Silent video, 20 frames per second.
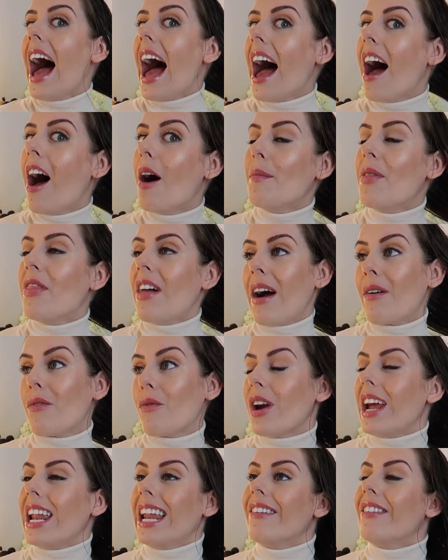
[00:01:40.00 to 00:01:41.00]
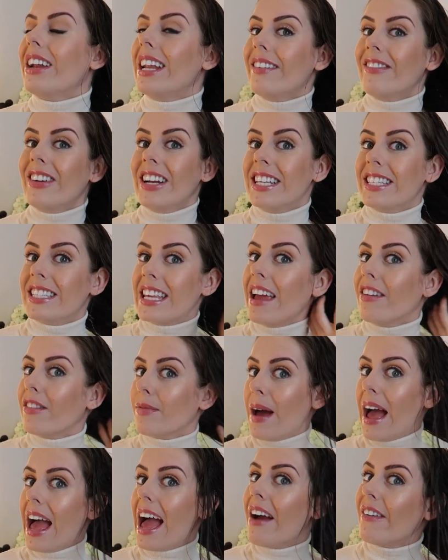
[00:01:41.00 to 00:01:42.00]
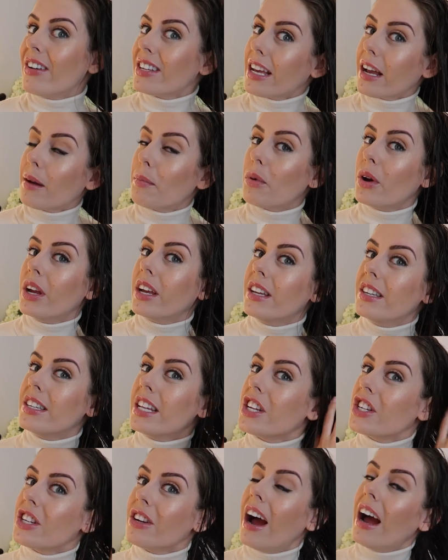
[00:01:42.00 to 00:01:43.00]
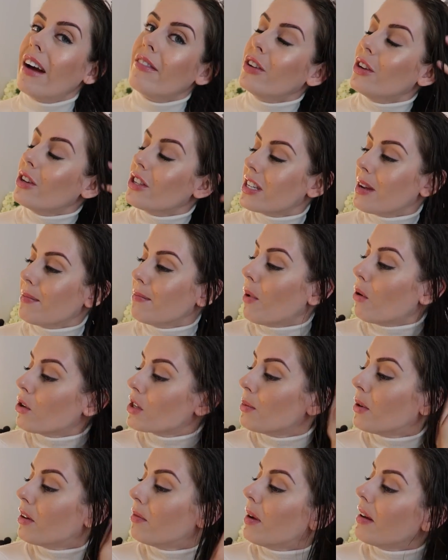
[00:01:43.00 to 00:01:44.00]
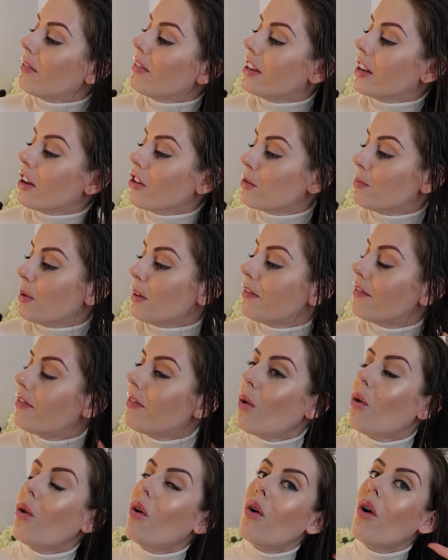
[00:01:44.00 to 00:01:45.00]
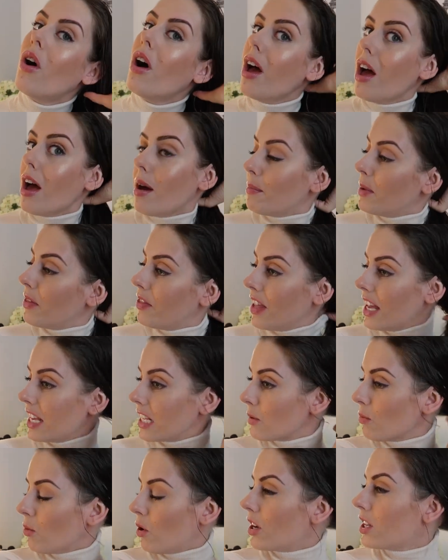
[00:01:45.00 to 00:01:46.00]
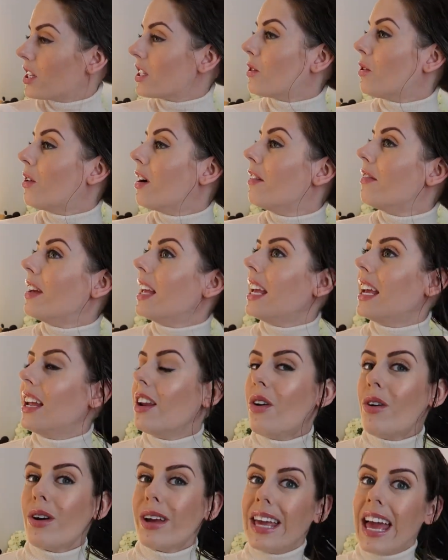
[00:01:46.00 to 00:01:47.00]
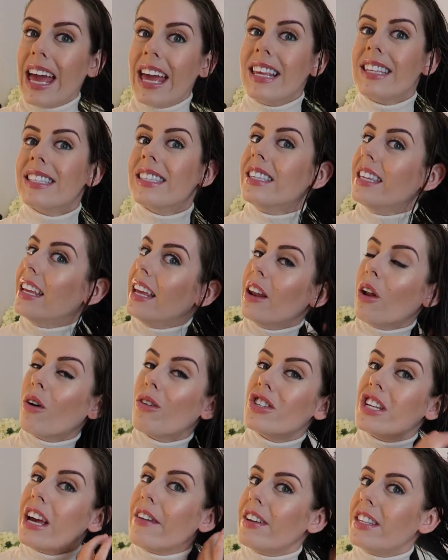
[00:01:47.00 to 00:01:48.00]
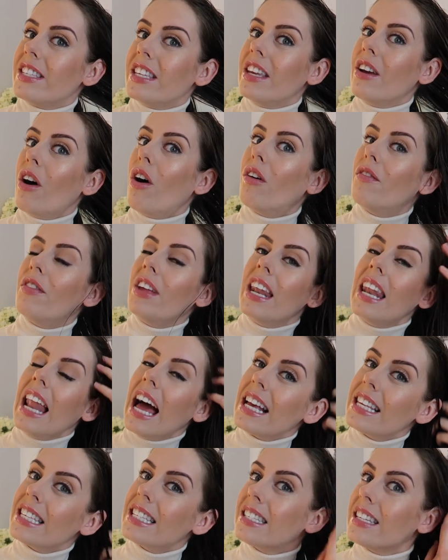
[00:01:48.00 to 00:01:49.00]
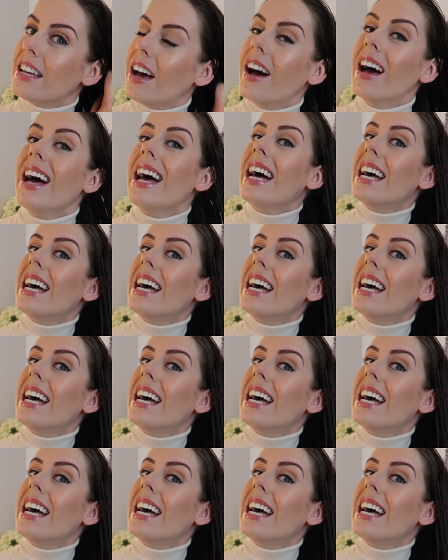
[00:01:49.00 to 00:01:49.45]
That really, really, really saved my hair. It's like a preconditioner. I have used it in multiple of my videos before, but this one sort of elongates the longevity of the Elastasizer.